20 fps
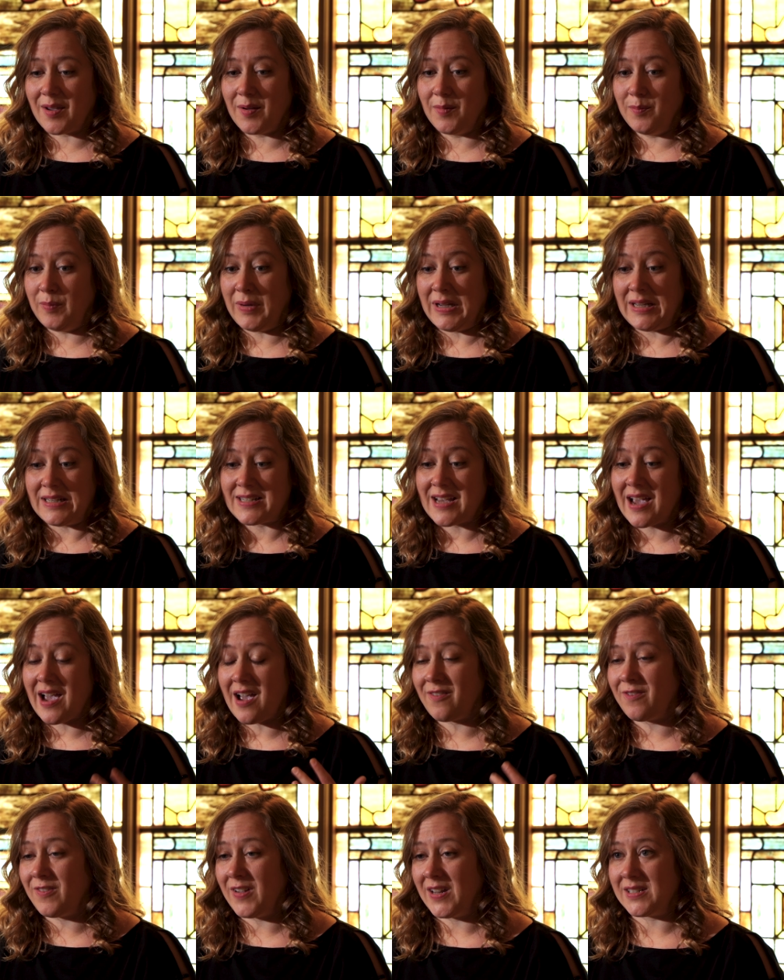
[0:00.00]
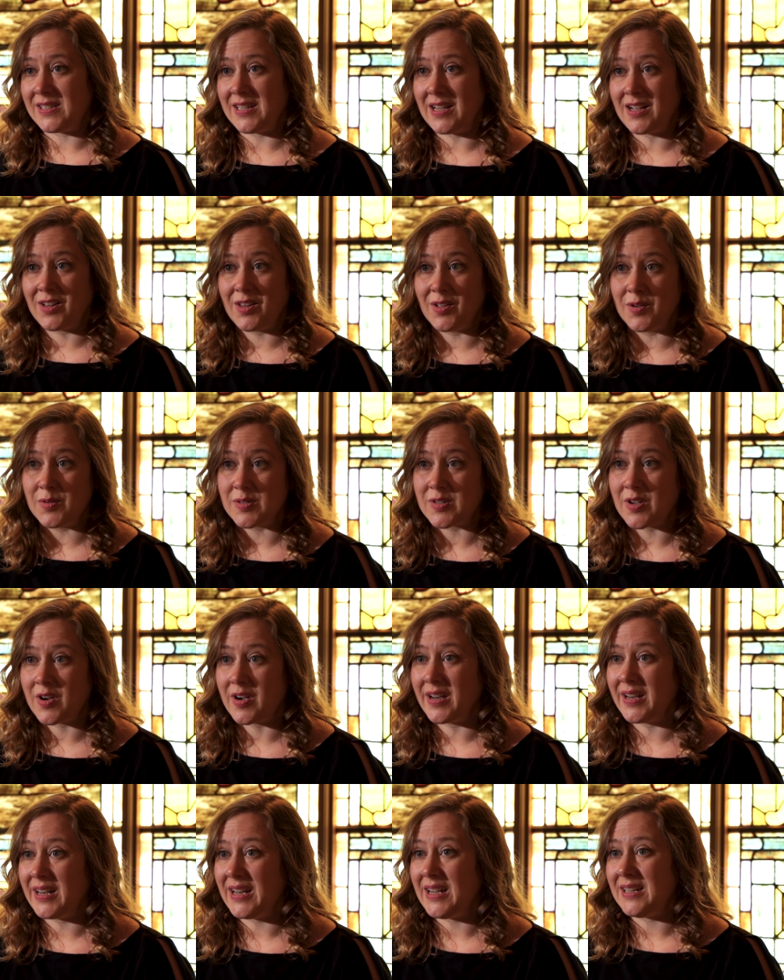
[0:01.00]
me to have fancy clothes
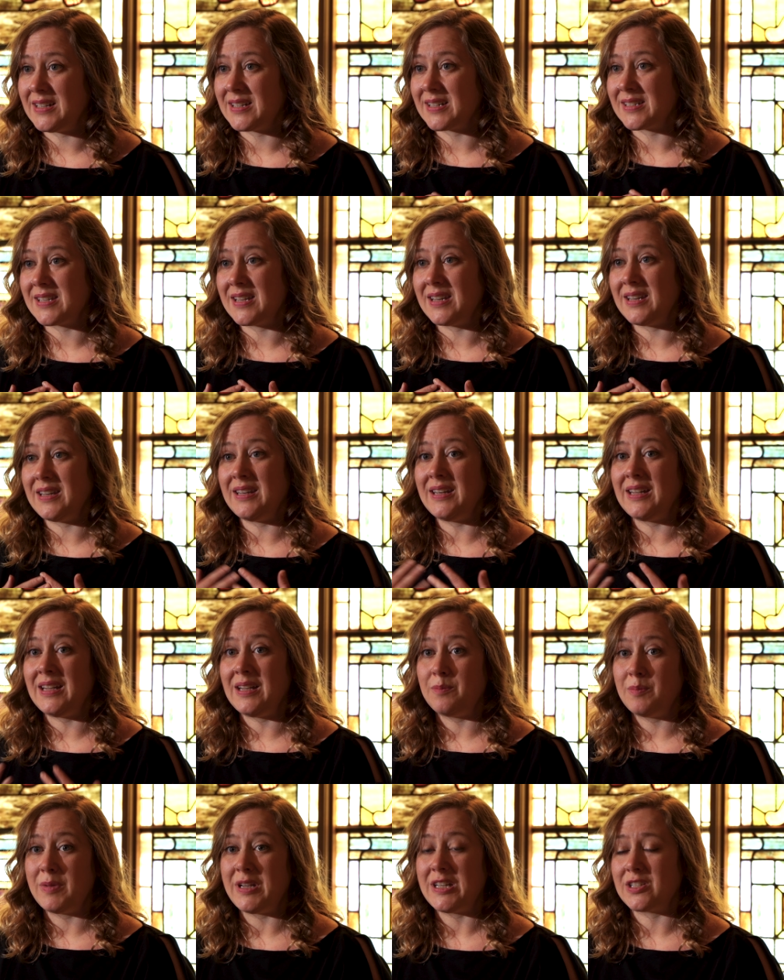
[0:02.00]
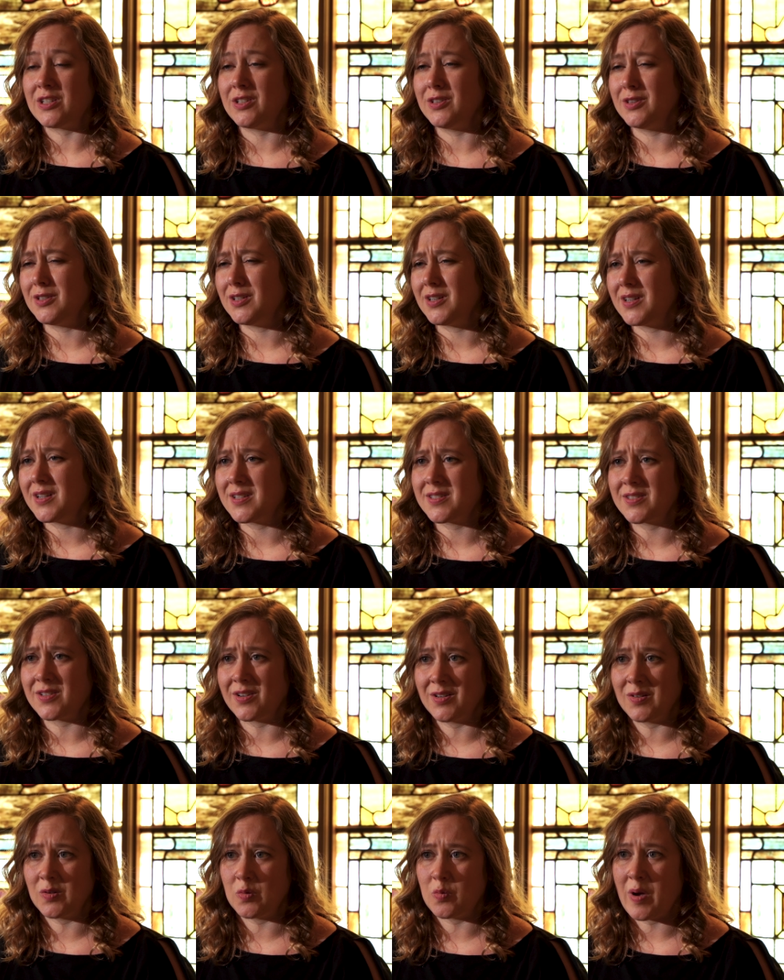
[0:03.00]
on. He doesn't need me to look a
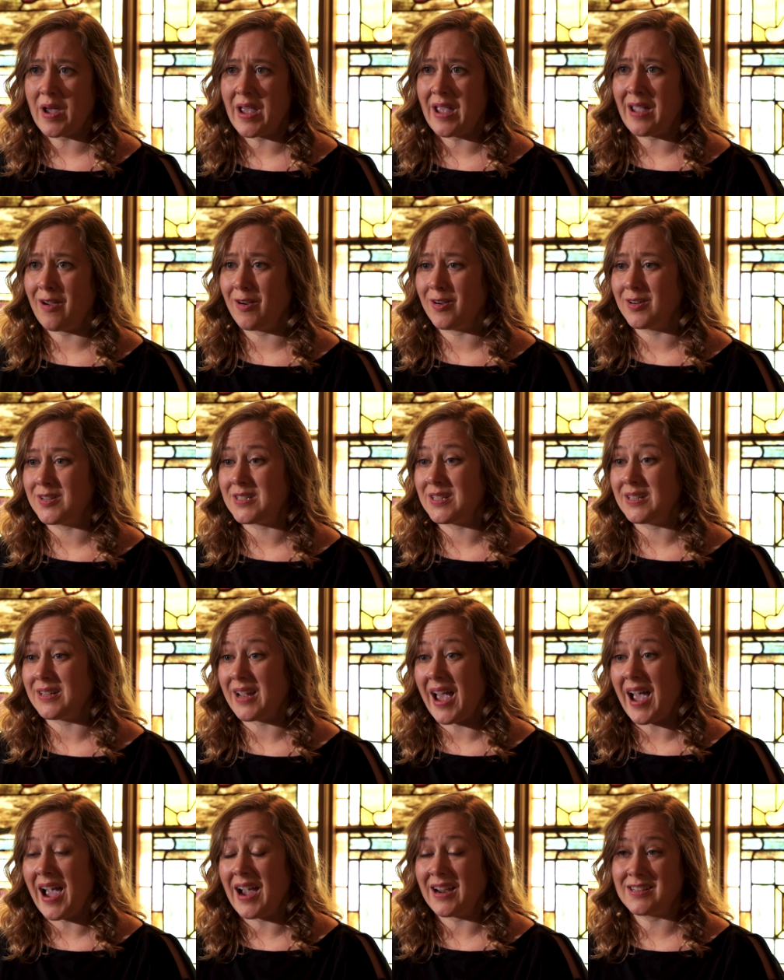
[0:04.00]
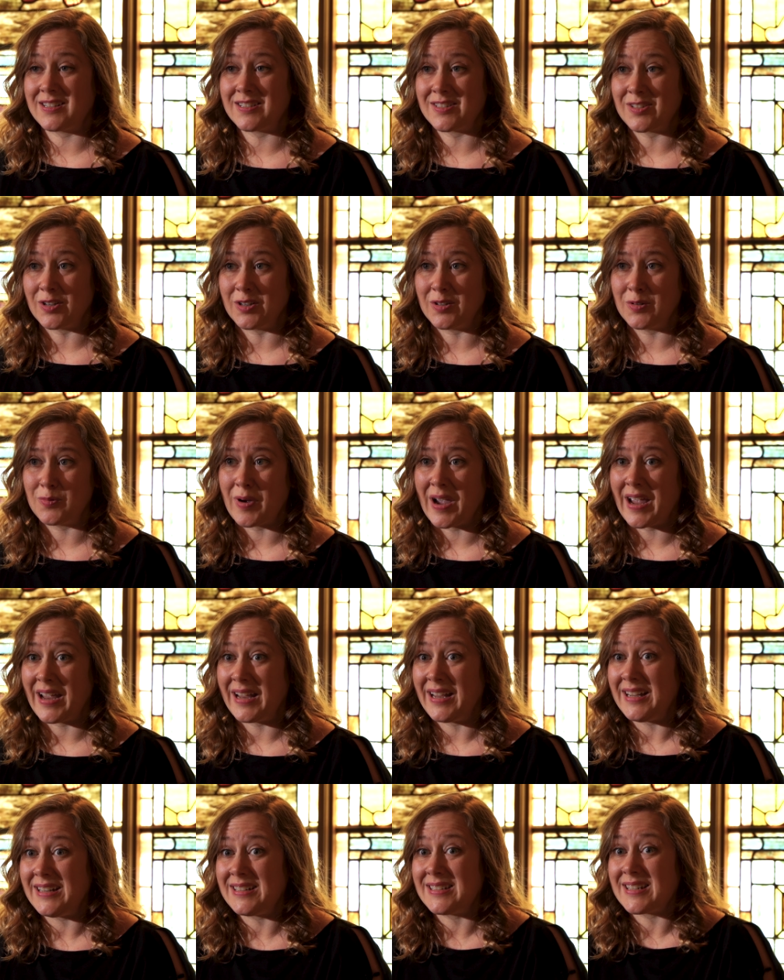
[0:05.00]
certain way or to act a certain way.
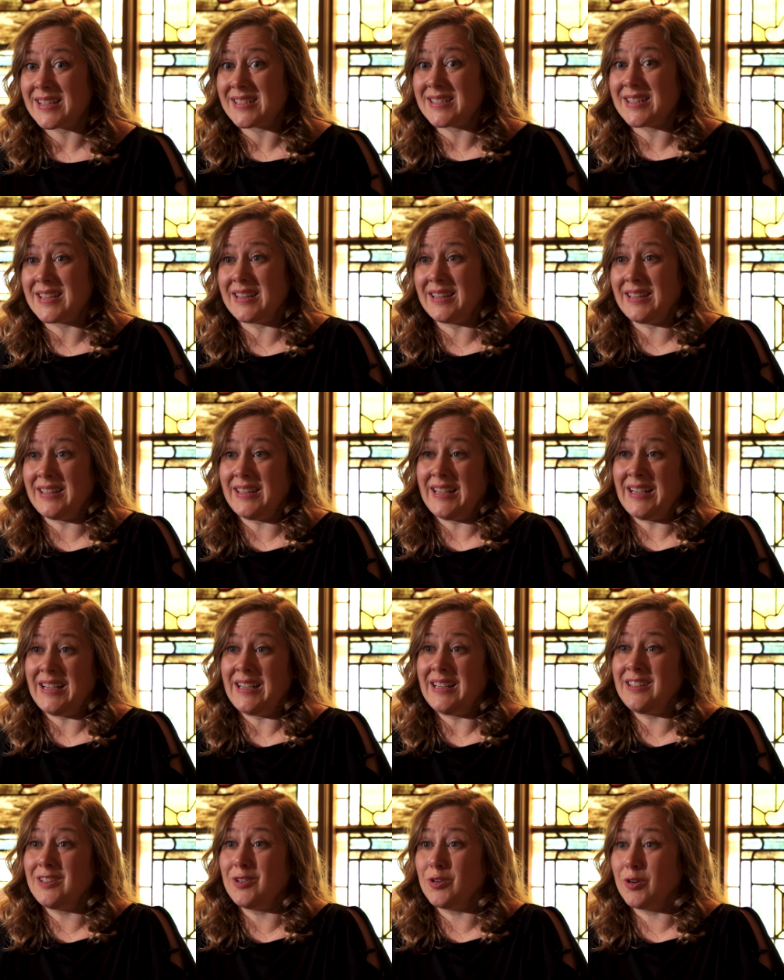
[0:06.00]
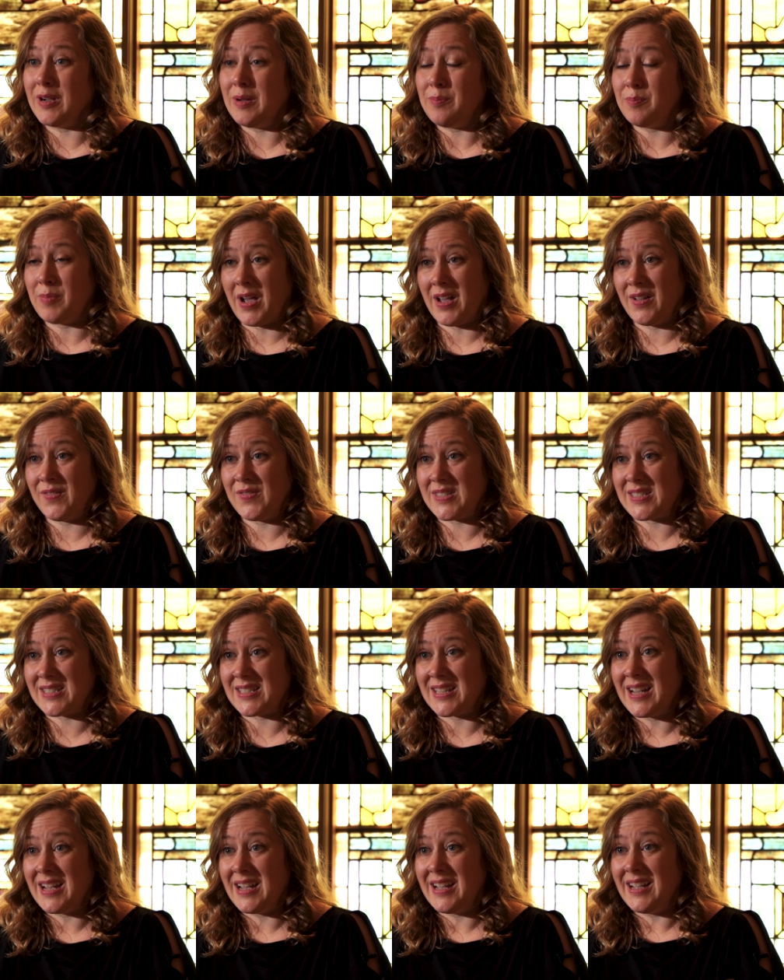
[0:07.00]
He doesn't need cream
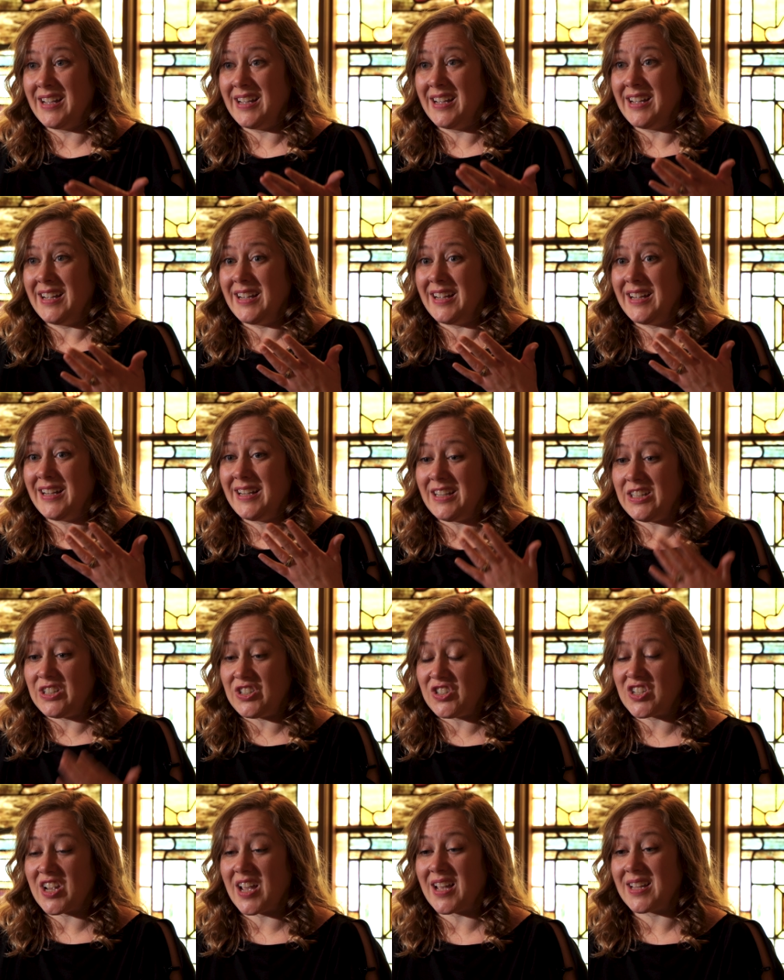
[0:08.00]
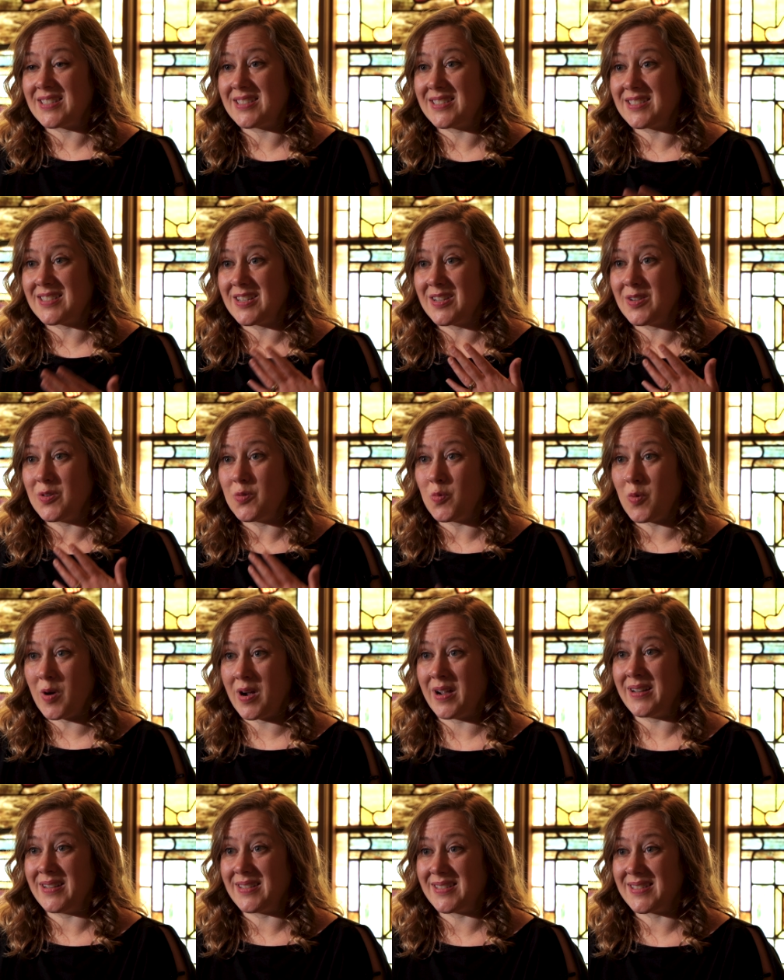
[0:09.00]
puffs. He just
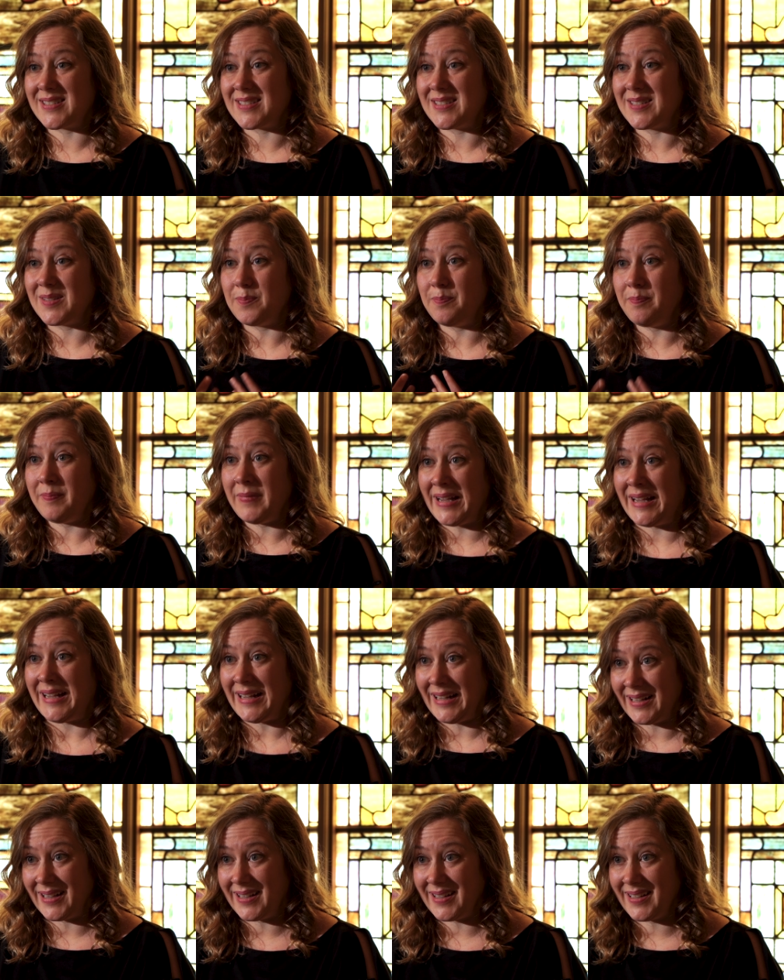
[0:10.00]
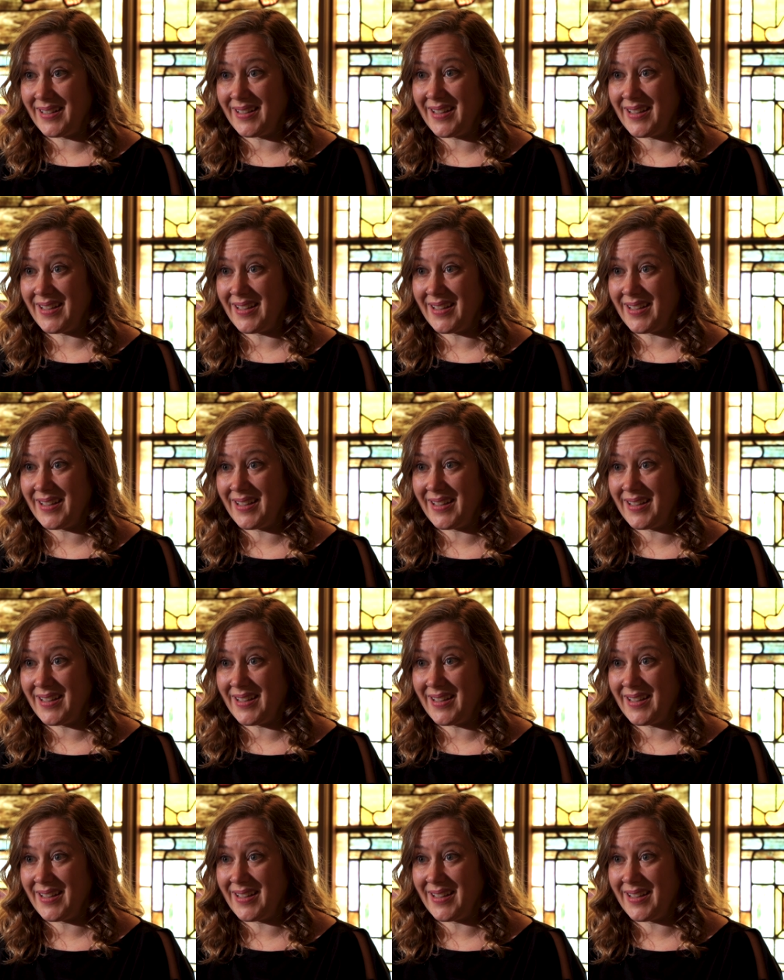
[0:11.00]
wants me.